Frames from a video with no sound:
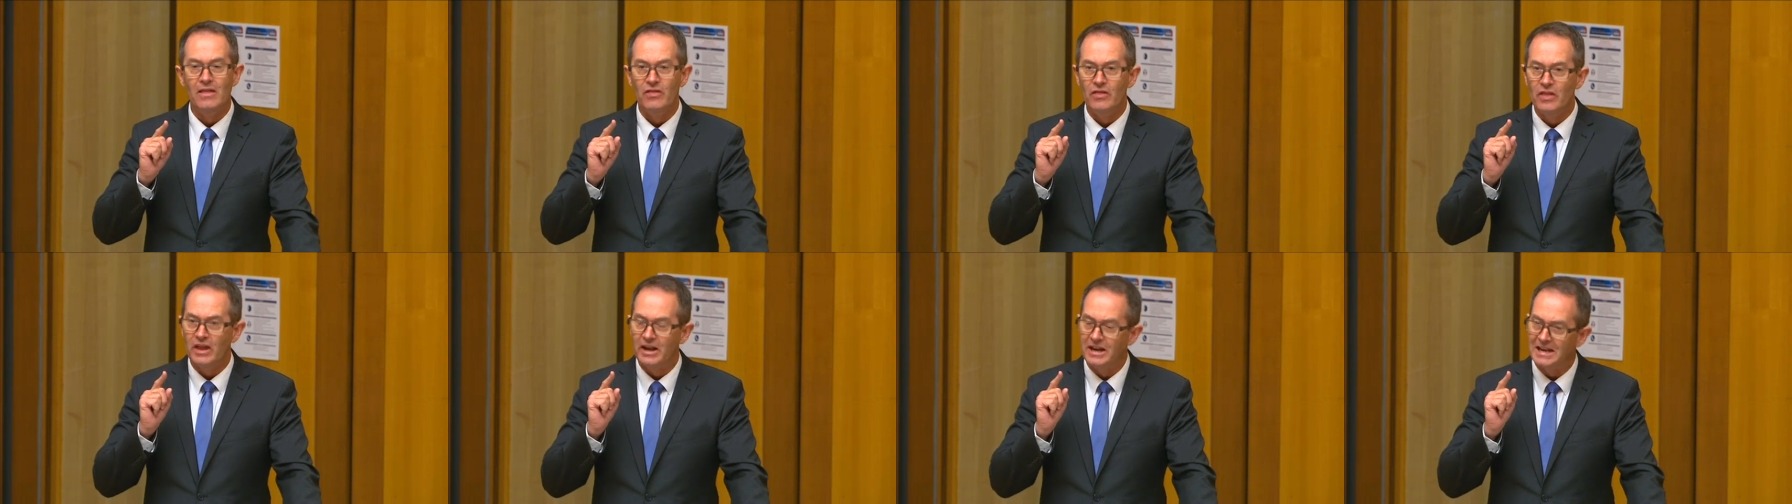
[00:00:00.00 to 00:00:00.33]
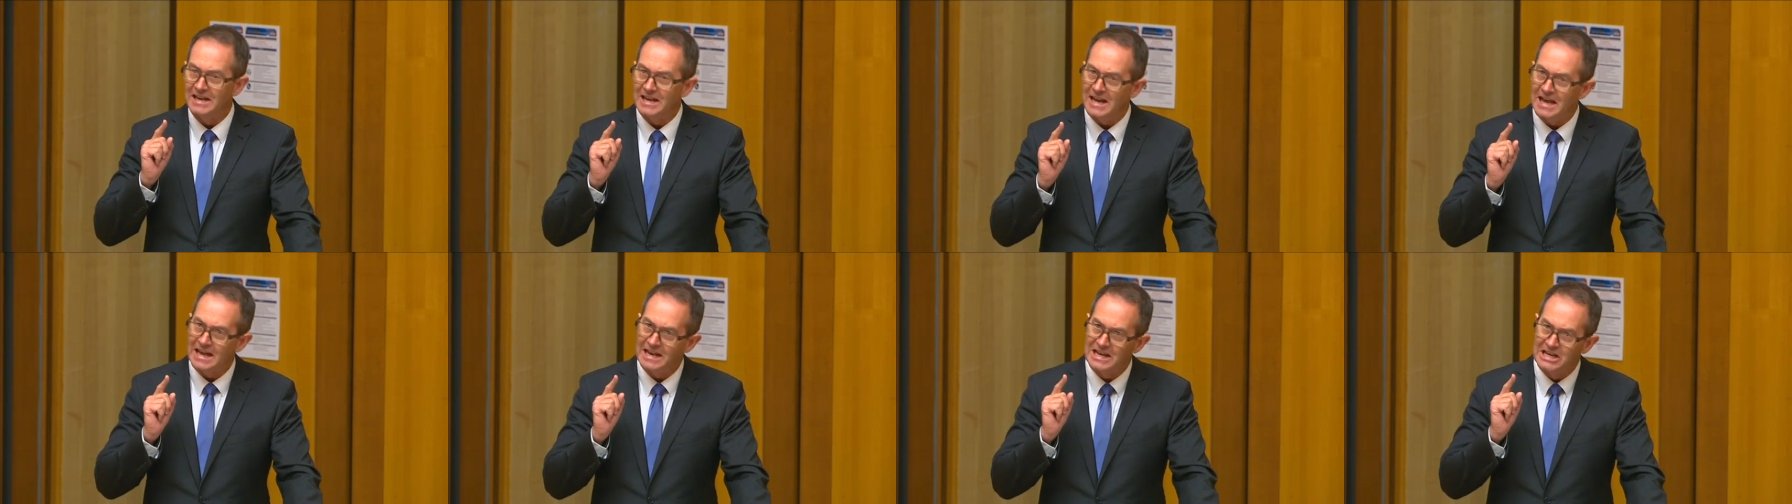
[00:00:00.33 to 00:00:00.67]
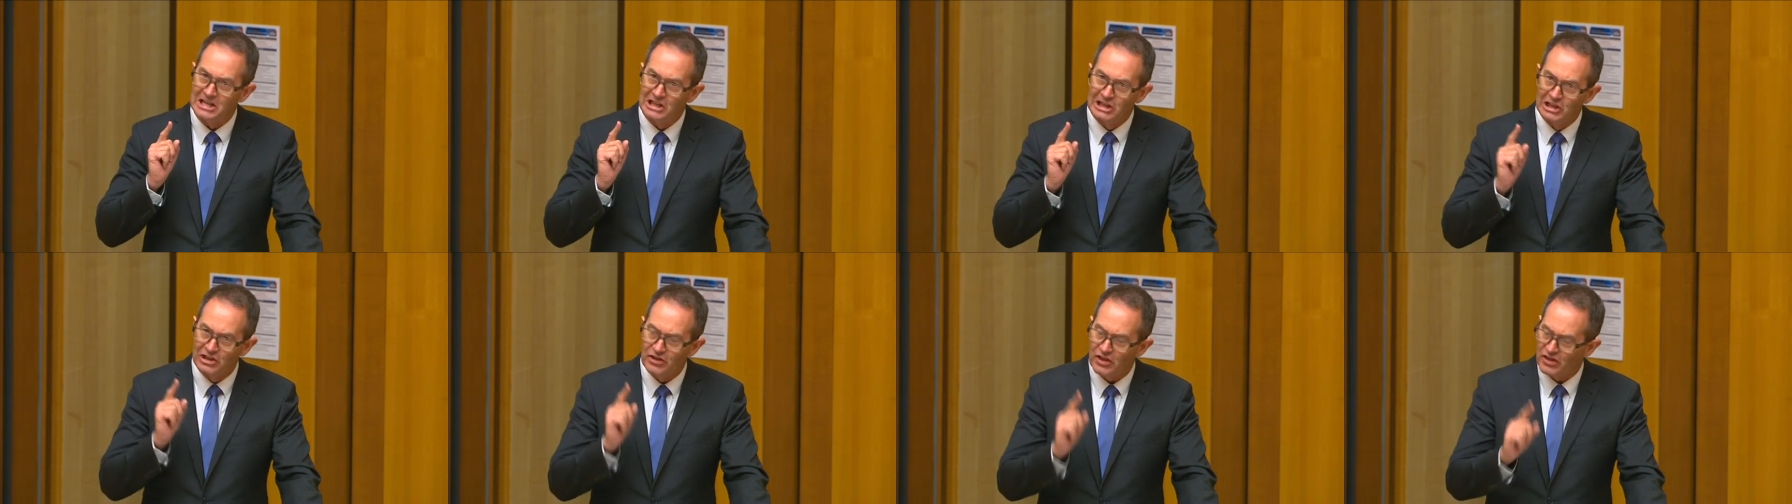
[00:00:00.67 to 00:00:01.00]
that it, at
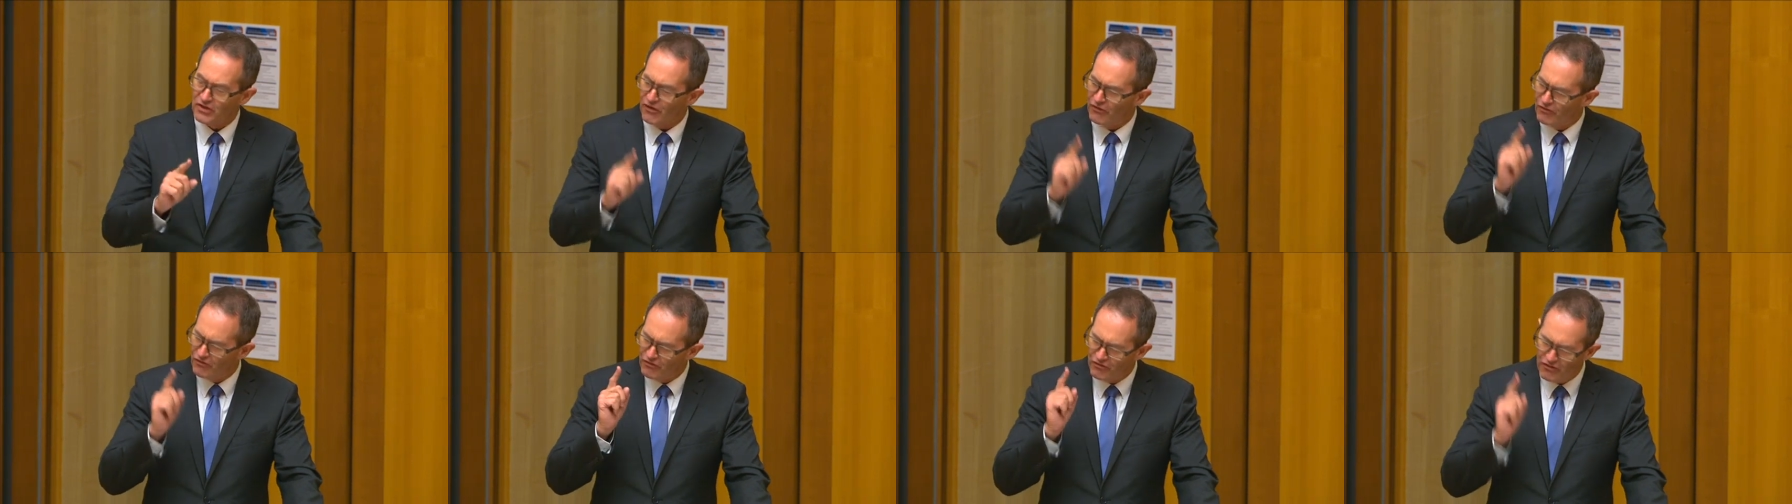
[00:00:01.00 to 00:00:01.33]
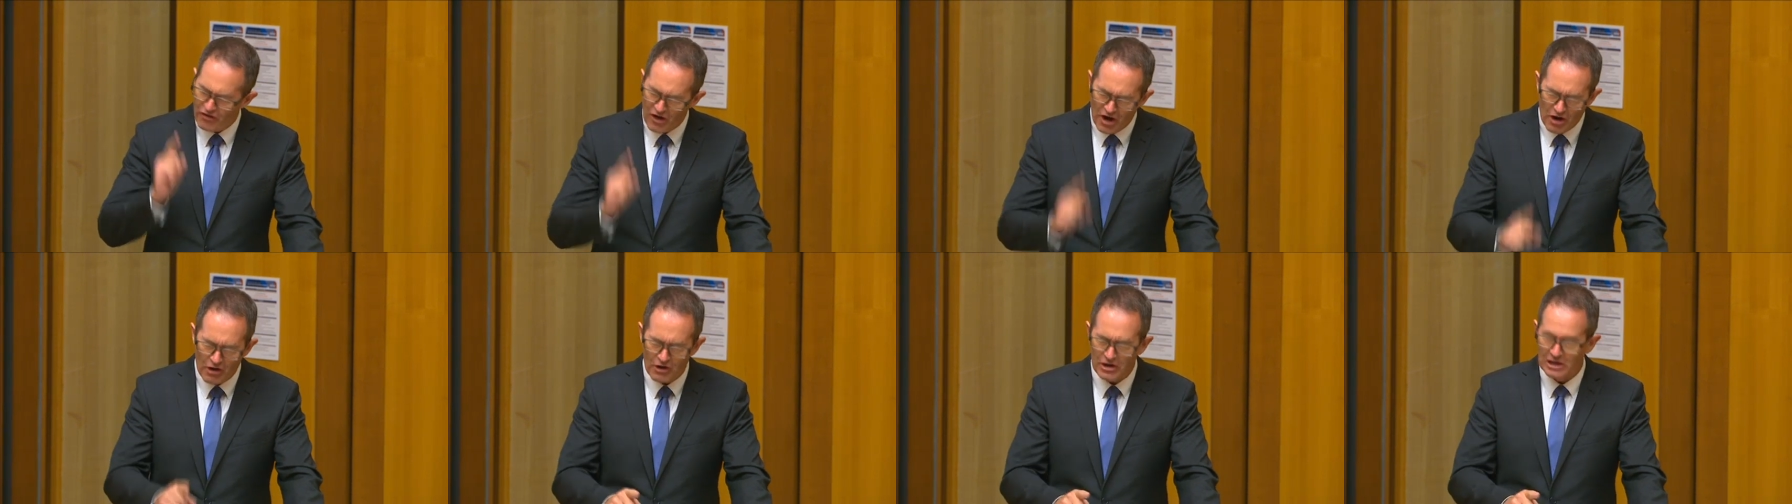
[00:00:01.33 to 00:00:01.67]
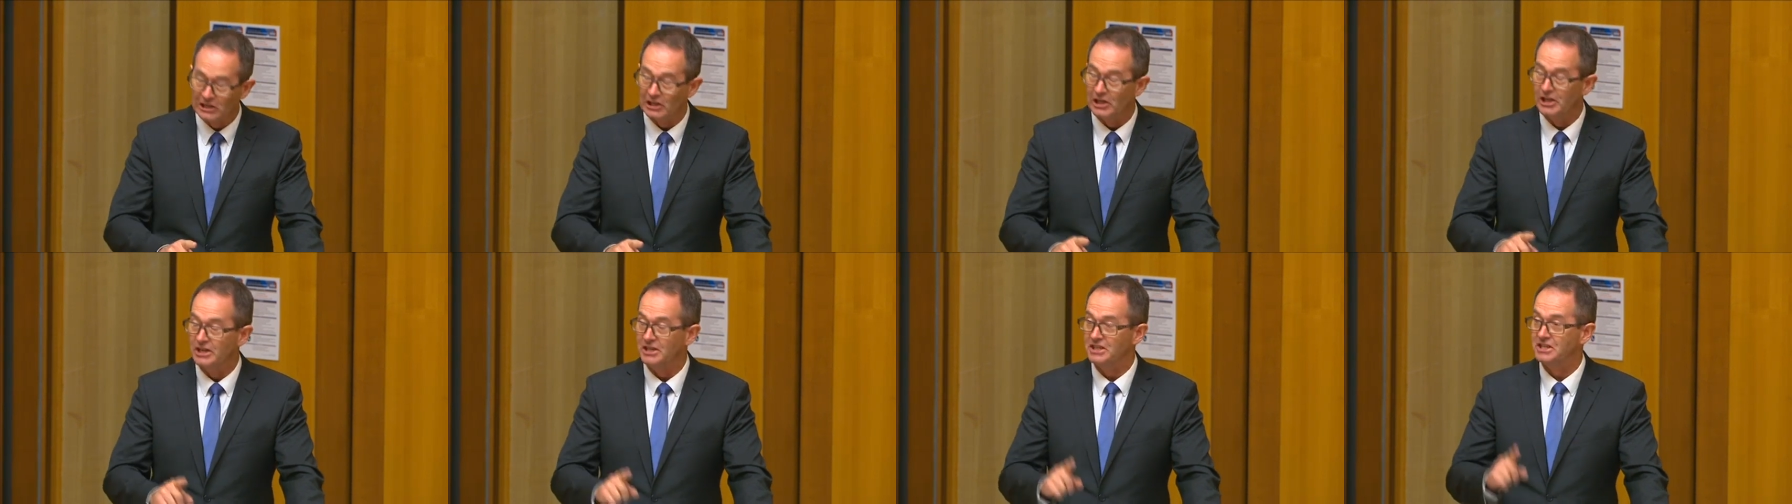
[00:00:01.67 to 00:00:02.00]
the very
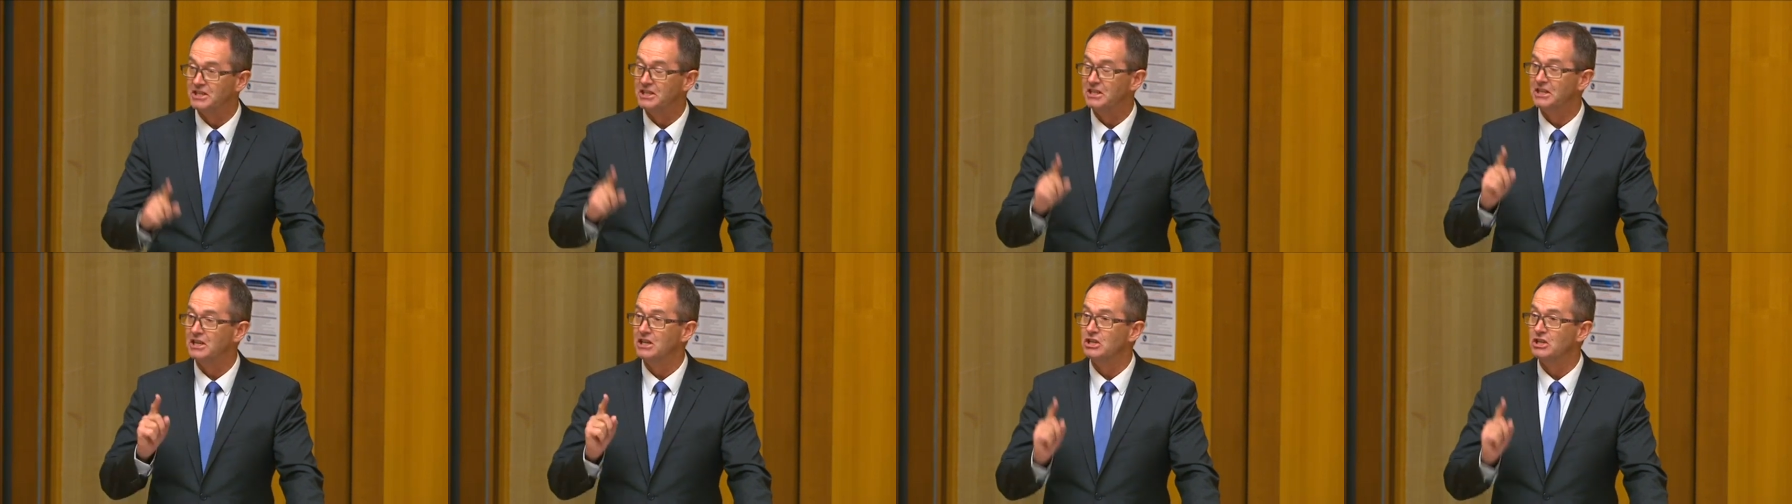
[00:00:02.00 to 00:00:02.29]
least,